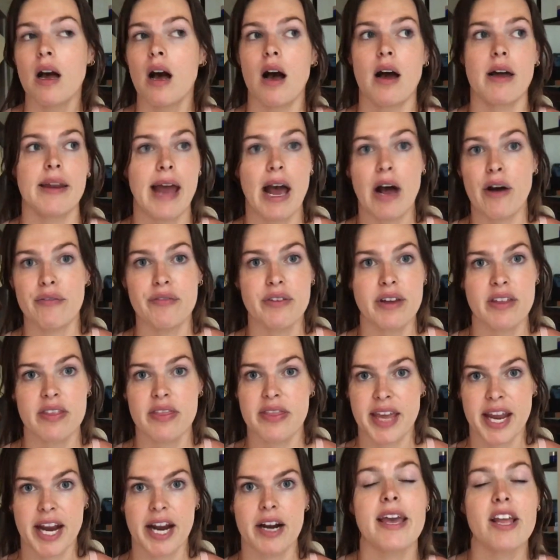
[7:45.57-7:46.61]
an outfit
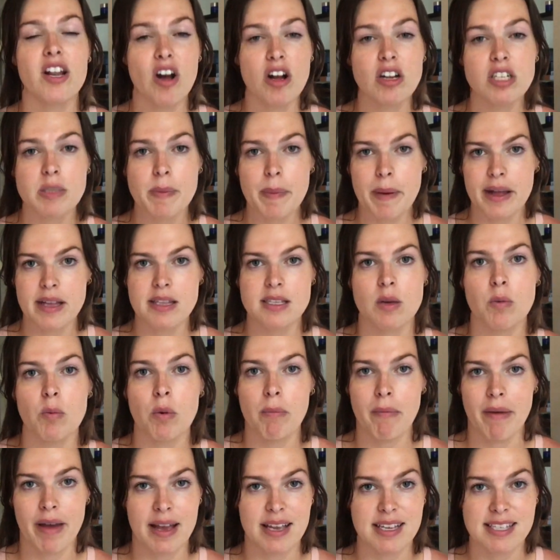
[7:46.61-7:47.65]
there? It all depends on what
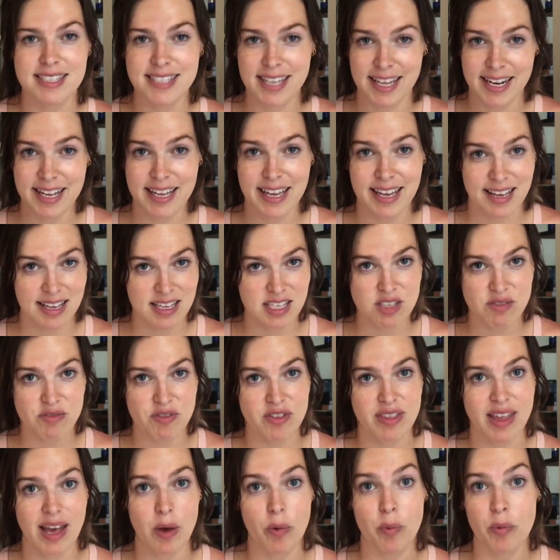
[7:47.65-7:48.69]
my aesthetic is for
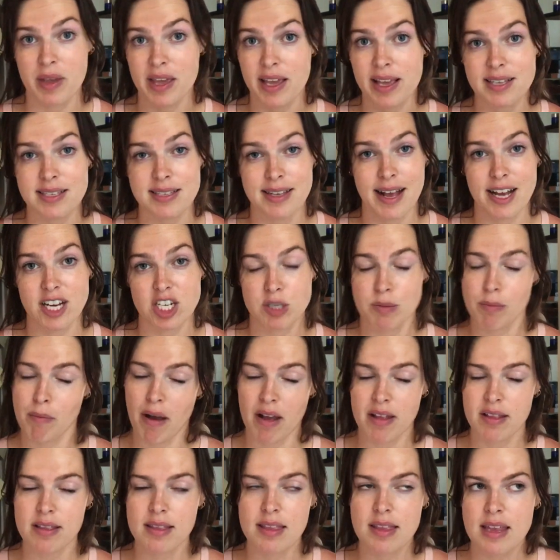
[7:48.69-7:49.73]
that
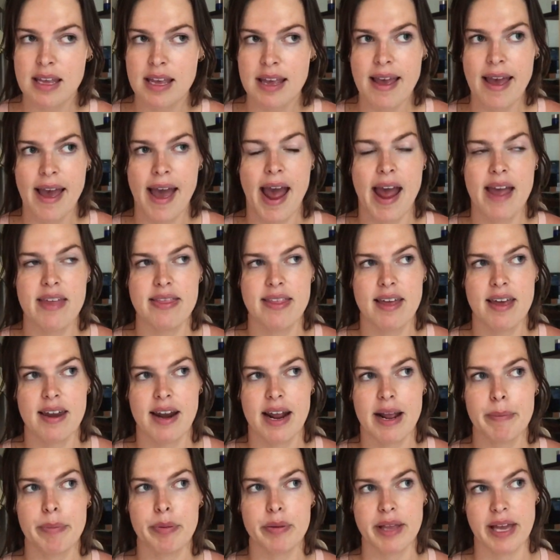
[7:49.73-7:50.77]
week/month, and then
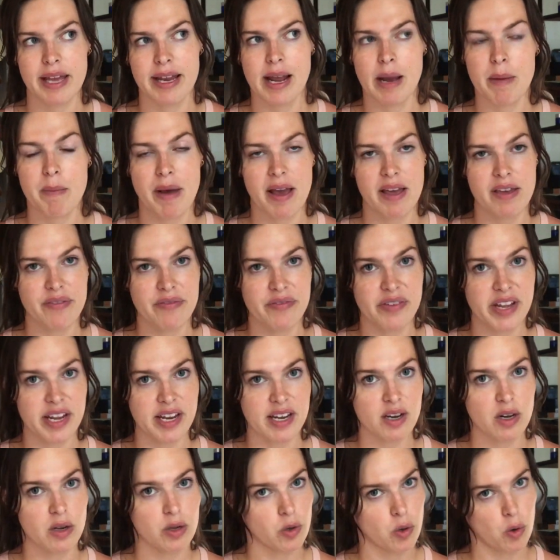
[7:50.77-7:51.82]
I plan out my
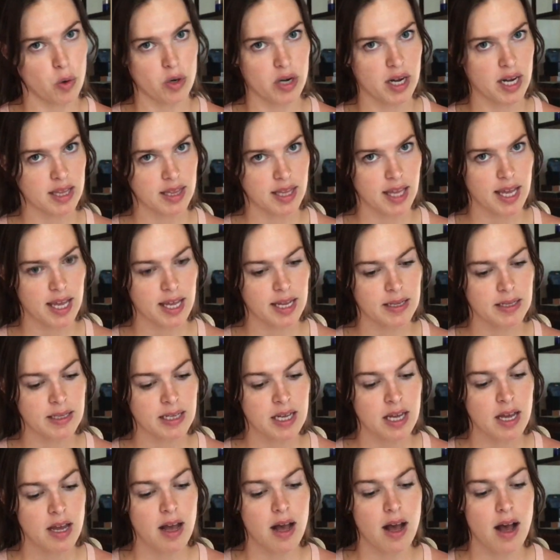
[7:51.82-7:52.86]
feed accordingly.
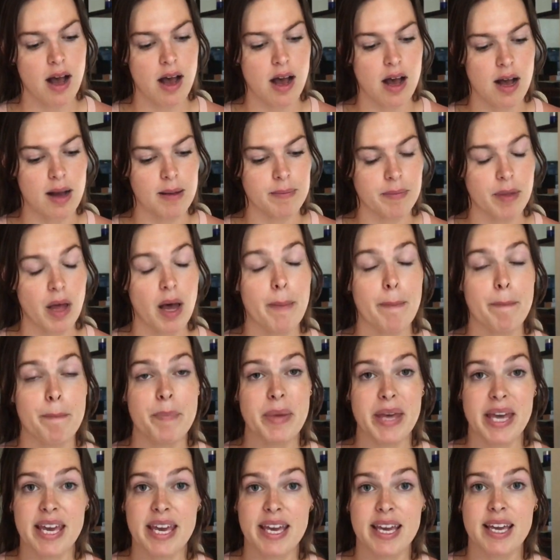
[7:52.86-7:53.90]
A
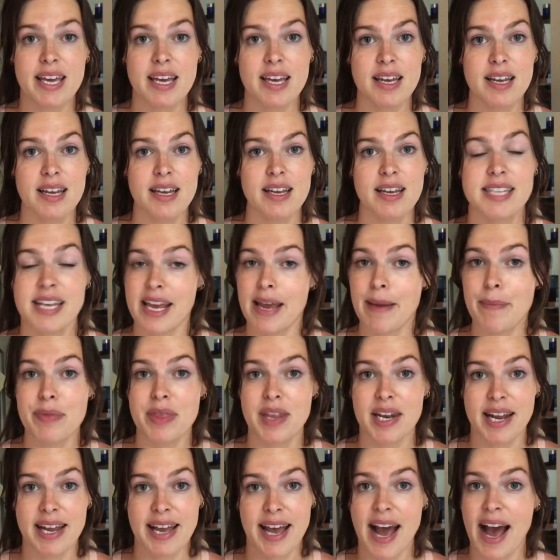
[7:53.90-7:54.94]
big tip
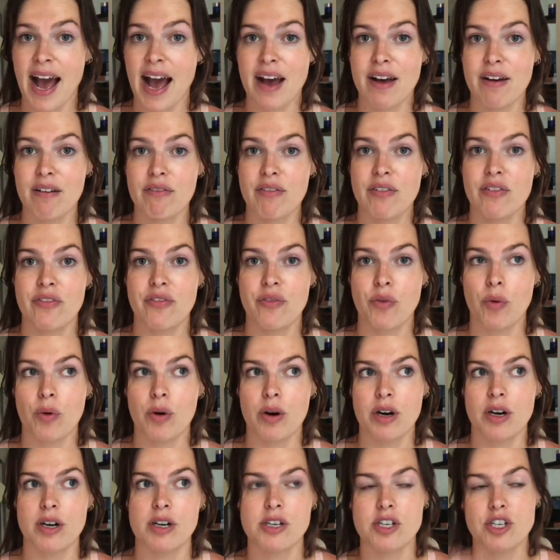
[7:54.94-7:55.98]
that I have
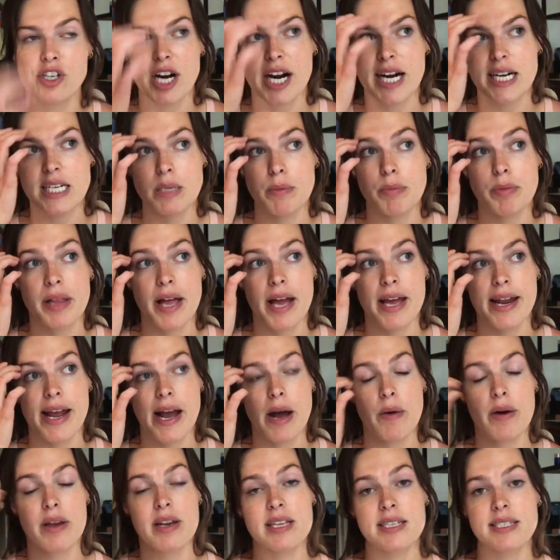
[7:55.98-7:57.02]
for trying to plan
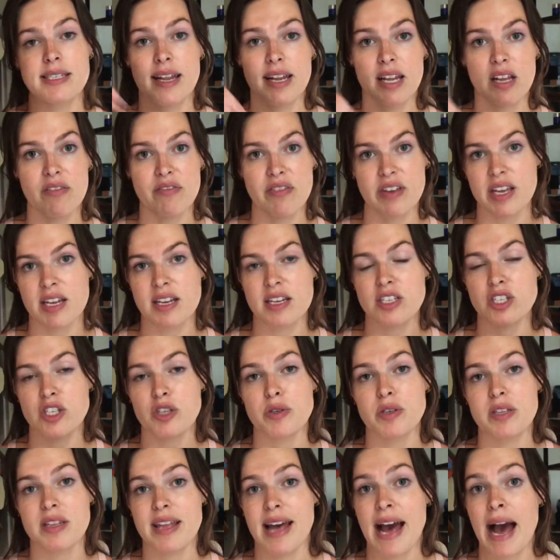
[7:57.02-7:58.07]
out an aesthetic feed is
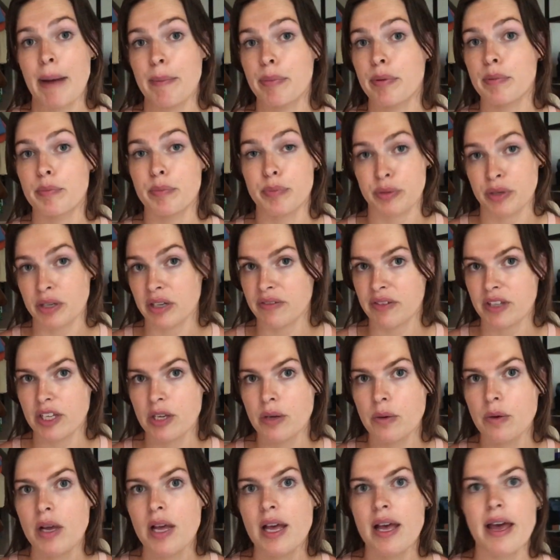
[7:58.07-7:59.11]
using the app
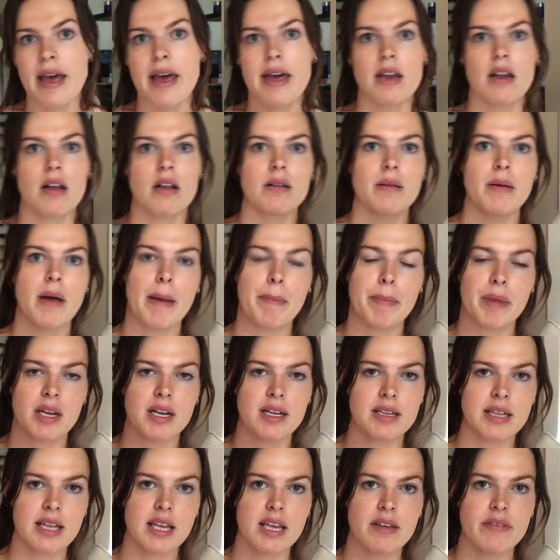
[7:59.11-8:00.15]
preview, and I'm
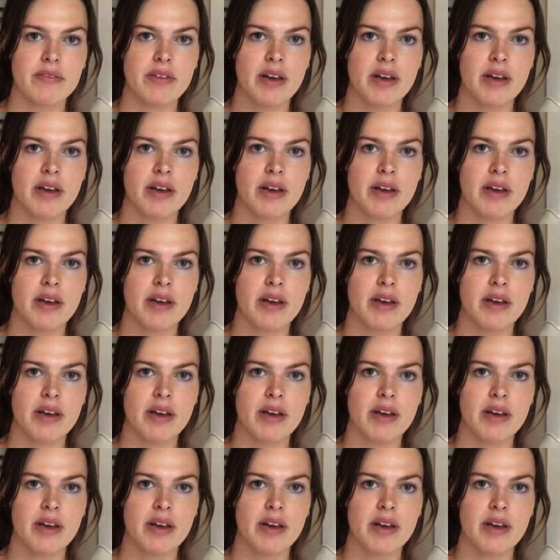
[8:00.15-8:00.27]
gonna leave